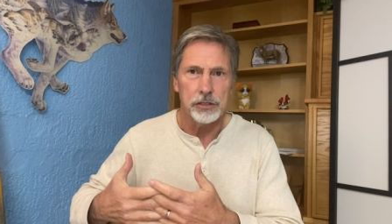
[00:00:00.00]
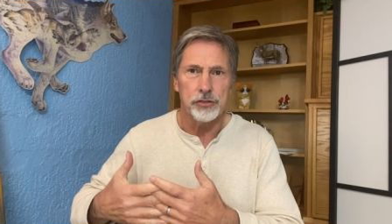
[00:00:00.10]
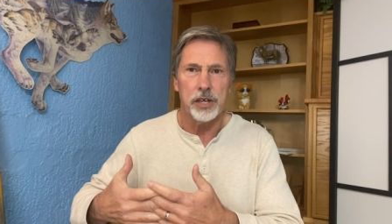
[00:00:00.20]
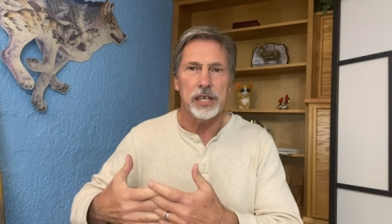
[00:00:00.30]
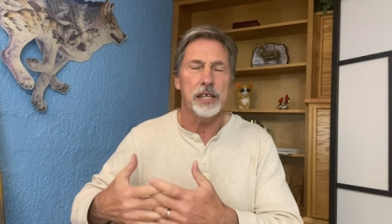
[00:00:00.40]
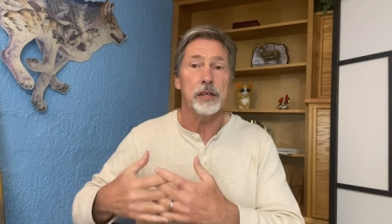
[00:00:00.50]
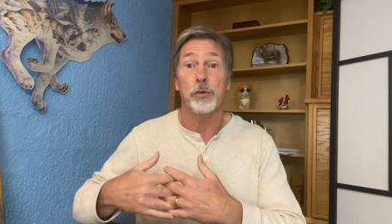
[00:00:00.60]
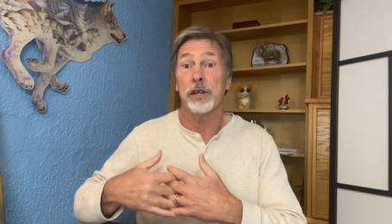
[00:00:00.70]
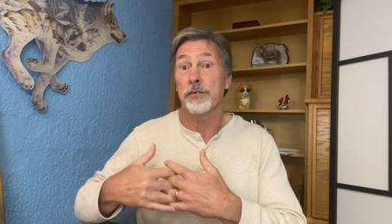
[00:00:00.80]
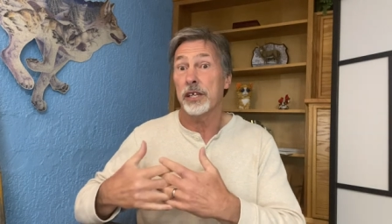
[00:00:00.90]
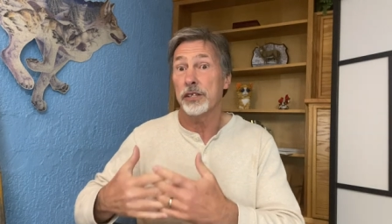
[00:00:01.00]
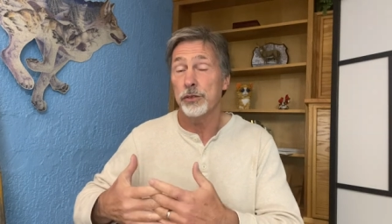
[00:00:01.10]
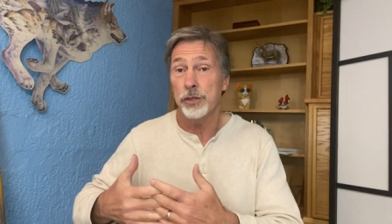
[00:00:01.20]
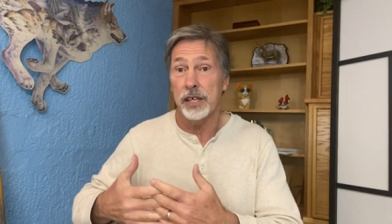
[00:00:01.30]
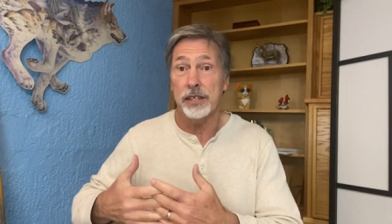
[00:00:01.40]
training, and whatever they do
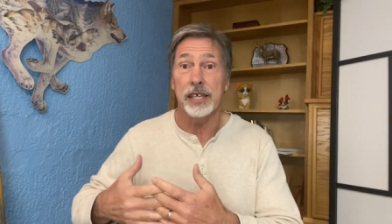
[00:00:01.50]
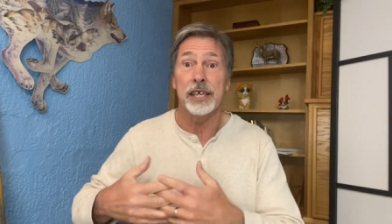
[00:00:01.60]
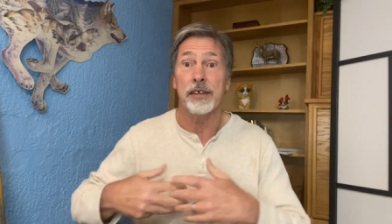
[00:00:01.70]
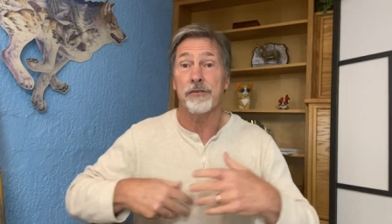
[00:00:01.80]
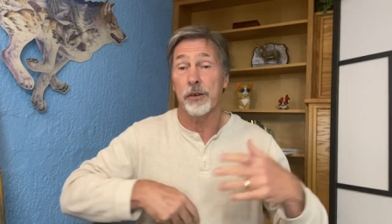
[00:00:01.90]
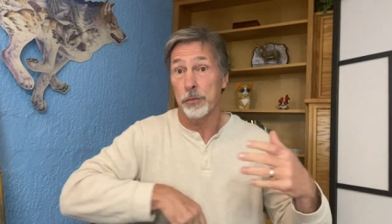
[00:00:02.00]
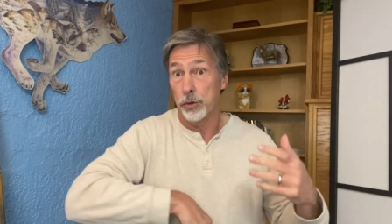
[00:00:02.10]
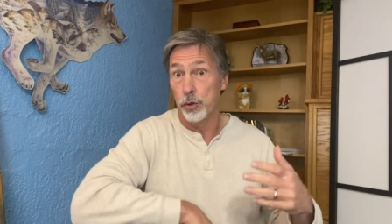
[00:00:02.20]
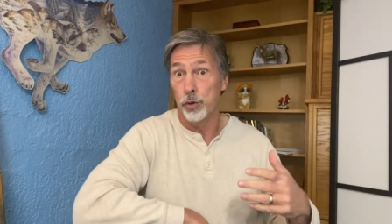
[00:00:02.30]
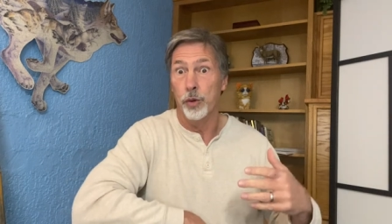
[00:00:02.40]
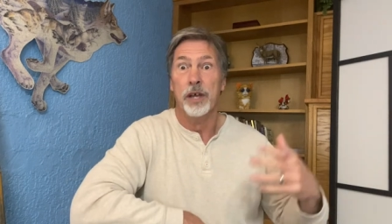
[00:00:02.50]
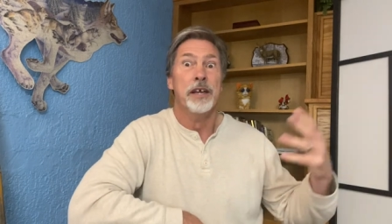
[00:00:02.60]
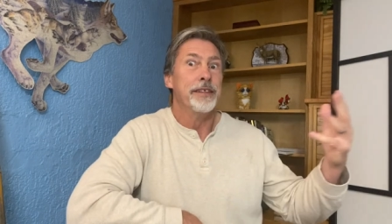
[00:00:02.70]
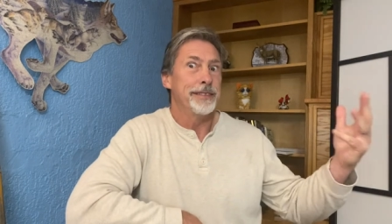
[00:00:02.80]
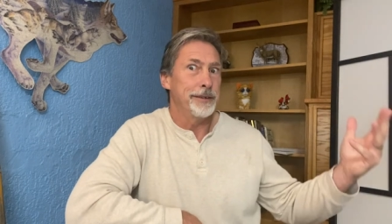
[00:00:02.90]
get, they get from who?
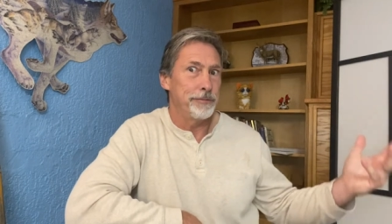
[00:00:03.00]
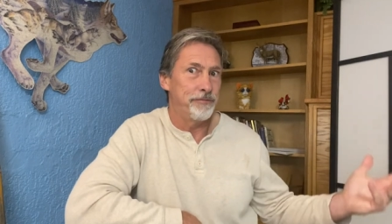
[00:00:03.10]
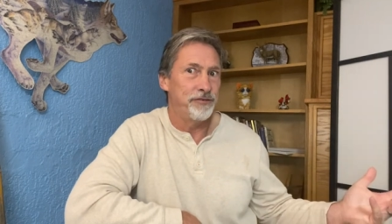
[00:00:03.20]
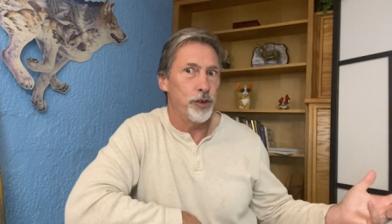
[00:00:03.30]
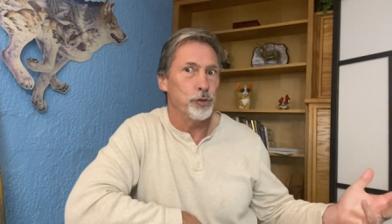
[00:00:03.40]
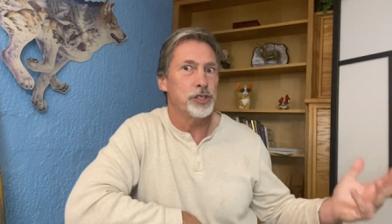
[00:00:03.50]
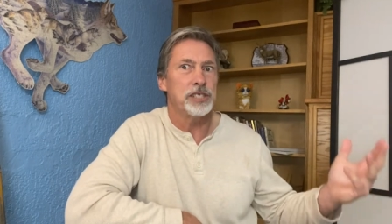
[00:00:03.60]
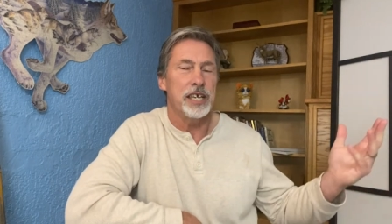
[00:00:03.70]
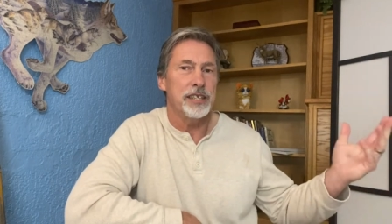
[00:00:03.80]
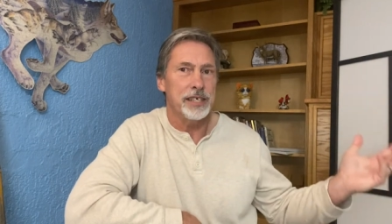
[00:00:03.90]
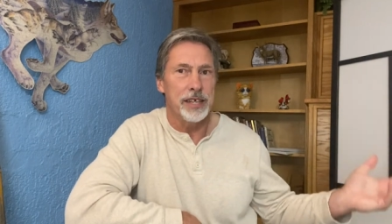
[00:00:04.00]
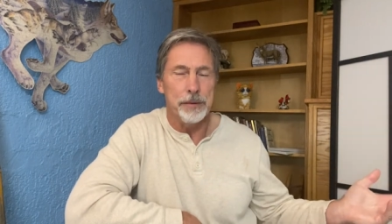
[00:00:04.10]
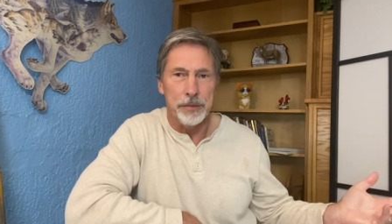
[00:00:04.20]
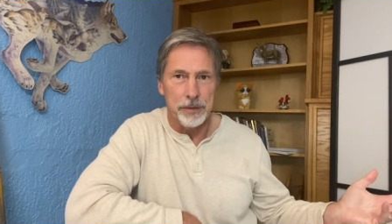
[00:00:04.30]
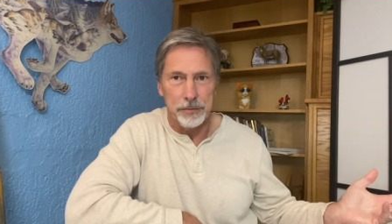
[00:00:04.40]
The folks selling them
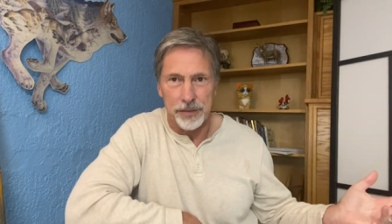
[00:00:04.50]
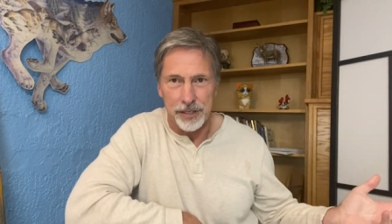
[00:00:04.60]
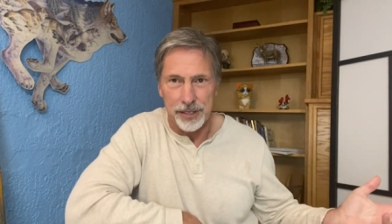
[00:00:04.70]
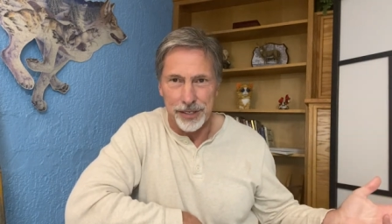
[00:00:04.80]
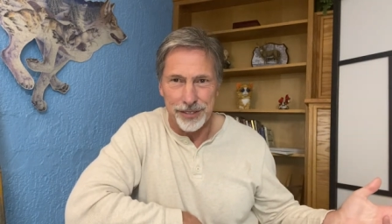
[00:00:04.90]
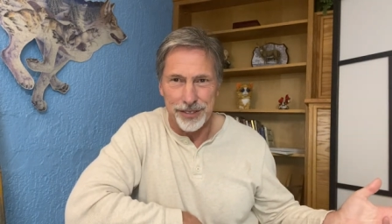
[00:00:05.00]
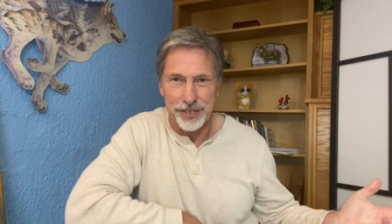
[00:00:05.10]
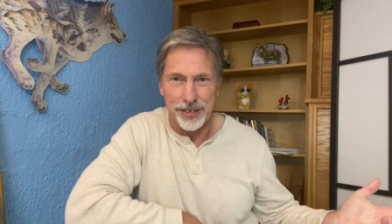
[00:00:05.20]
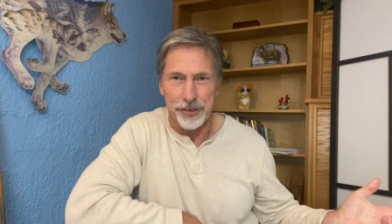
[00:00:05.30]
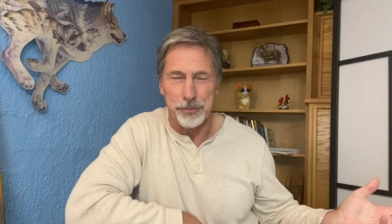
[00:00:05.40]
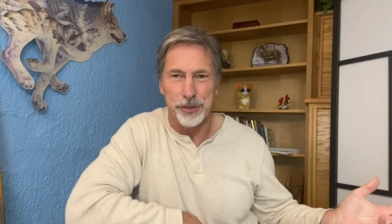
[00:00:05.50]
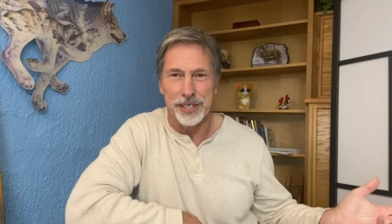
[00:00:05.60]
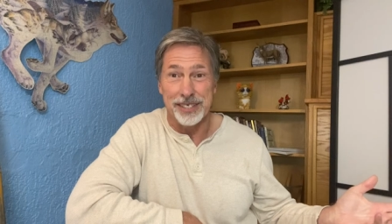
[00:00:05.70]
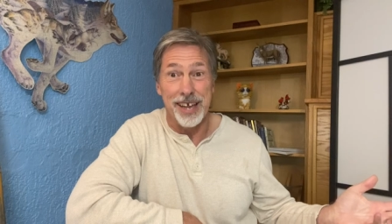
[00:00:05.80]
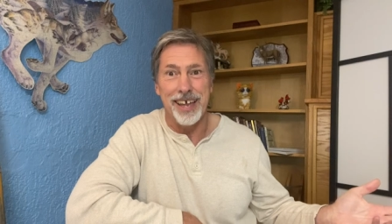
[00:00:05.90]
the, the
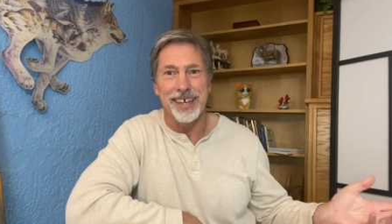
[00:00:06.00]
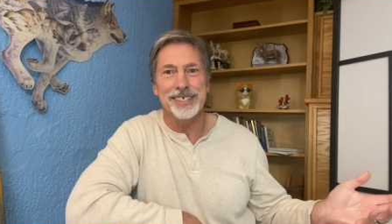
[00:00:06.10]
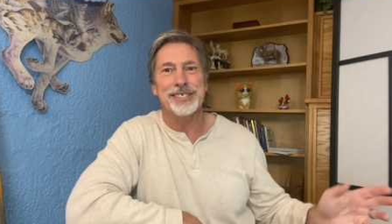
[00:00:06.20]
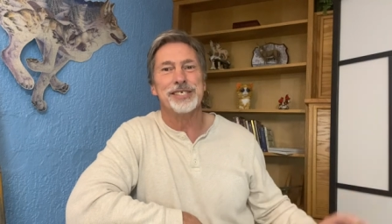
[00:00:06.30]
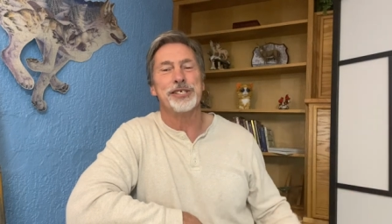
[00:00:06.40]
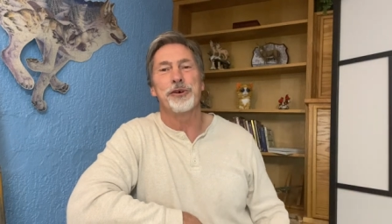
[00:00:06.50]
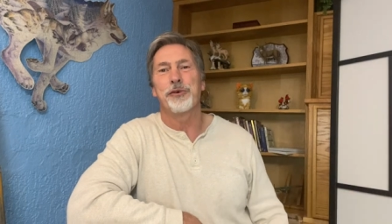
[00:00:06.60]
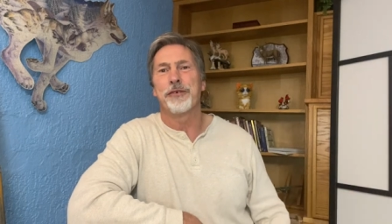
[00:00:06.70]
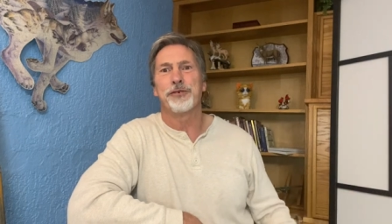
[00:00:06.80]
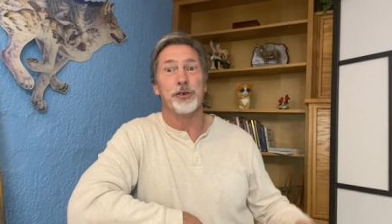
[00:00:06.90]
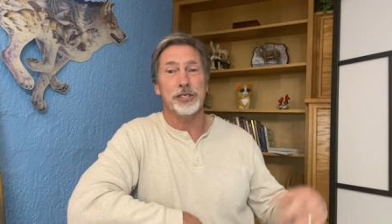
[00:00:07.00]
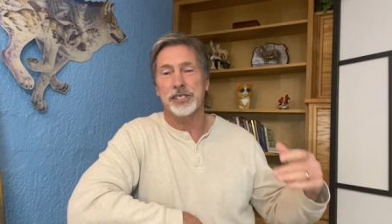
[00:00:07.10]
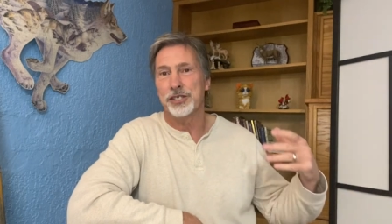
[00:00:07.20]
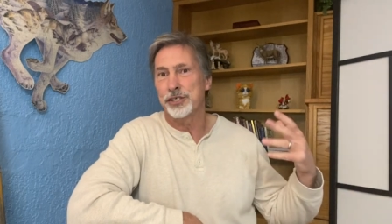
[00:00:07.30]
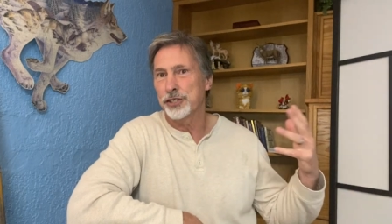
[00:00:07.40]
therapeutic diets. So, of course,
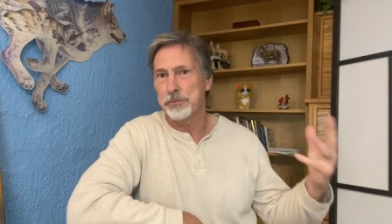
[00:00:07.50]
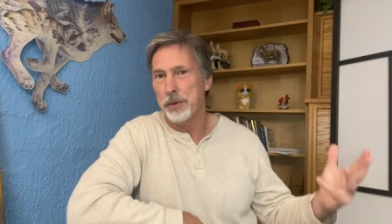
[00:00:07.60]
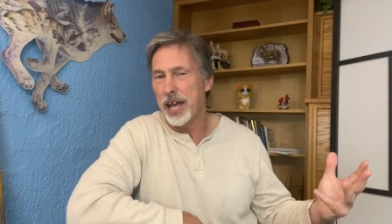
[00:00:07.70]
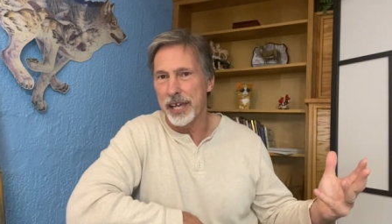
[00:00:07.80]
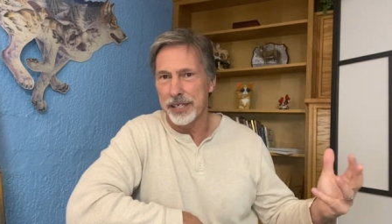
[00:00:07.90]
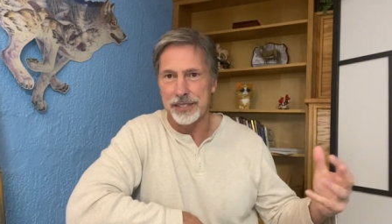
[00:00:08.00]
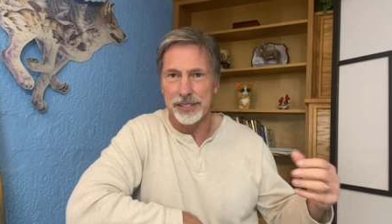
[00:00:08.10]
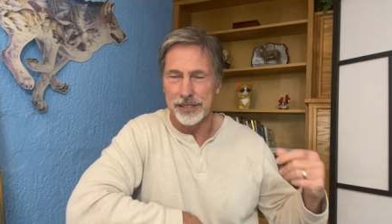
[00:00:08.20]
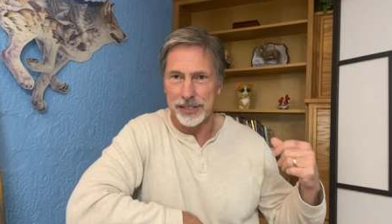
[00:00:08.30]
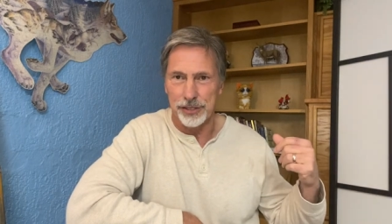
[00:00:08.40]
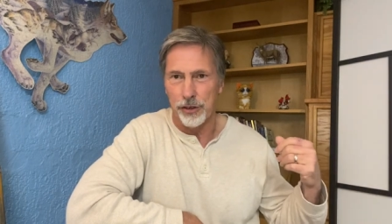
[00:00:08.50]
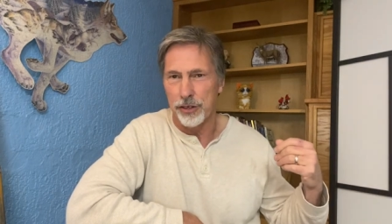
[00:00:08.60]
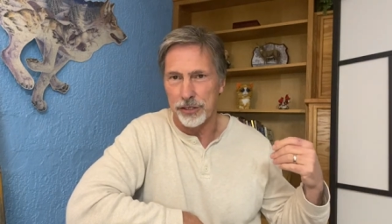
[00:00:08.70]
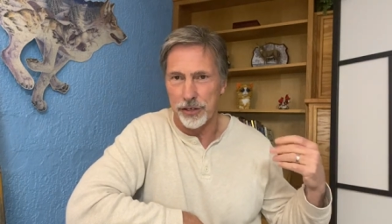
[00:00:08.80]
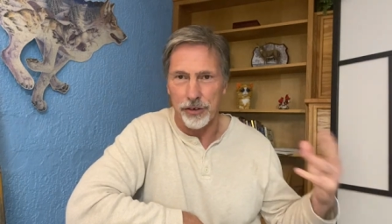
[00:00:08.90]
it's just biased and it's
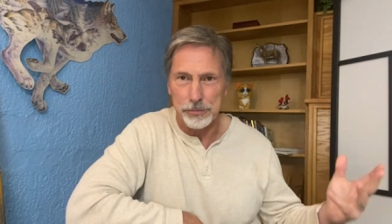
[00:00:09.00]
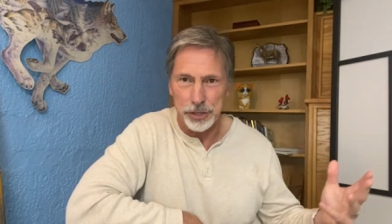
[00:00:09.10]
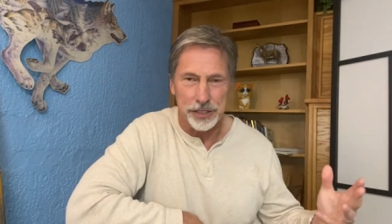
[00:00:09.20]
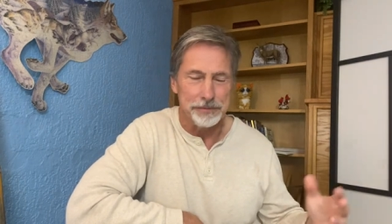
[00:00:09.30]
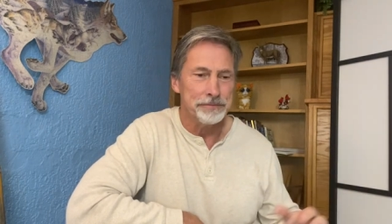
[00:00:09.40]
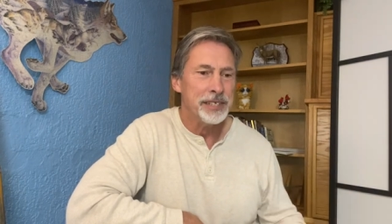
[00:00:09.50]
all corruption.